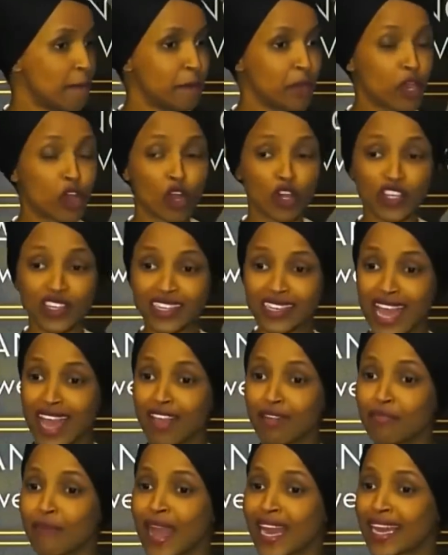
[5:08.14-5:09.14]
because
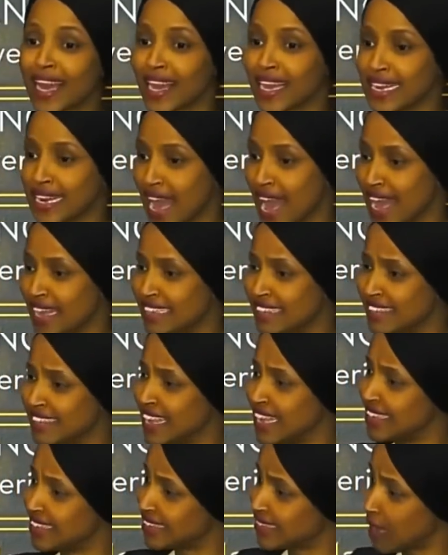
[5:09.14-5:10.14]
they recognized
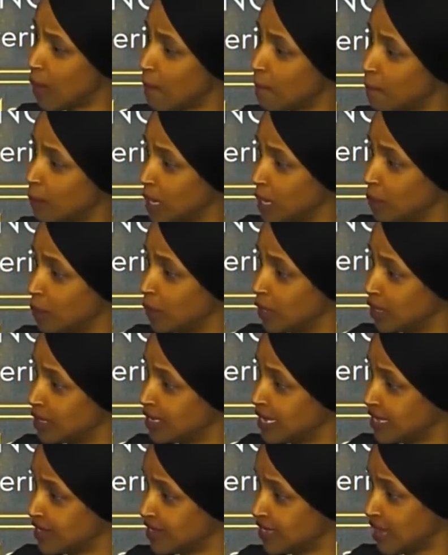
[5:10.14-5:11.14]
that some people
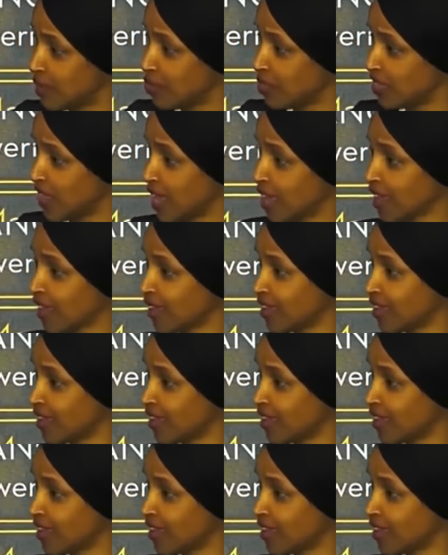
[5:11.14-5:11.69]
did something